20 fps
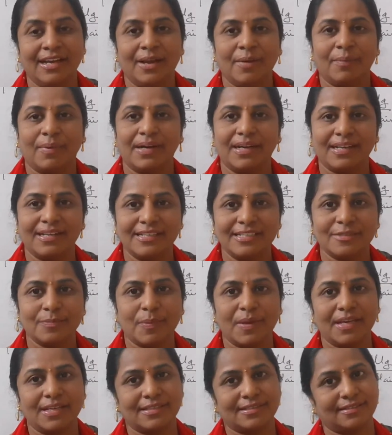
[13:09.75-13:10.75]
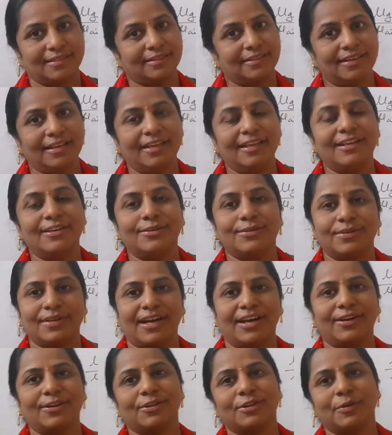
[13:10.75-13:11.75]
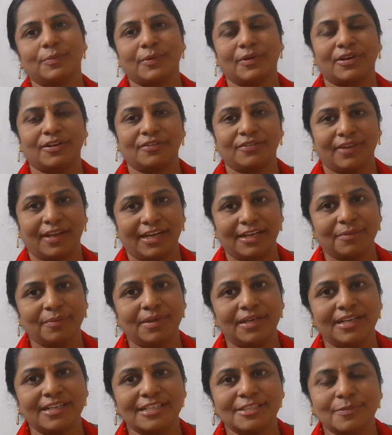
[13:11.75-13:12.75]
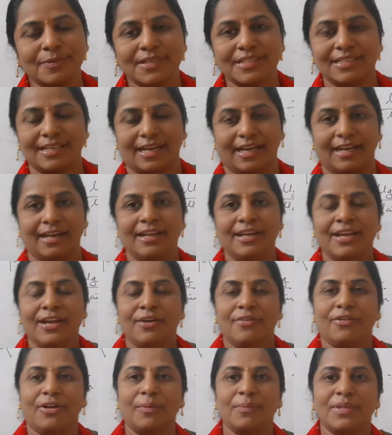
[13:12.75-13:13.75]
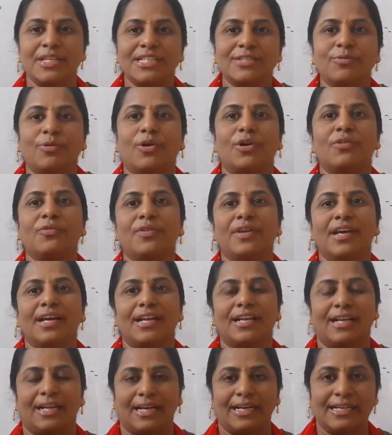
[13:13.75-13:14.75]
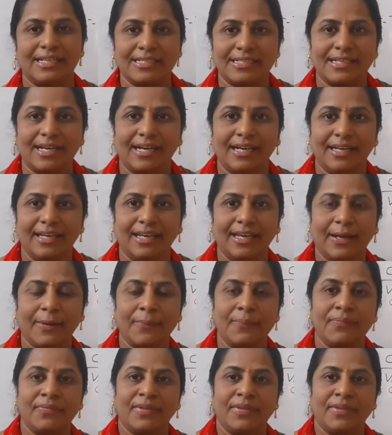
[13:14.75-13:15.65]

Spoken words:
But in space 3 into 10 to the power of 8 meters per second. From this what we are understanding?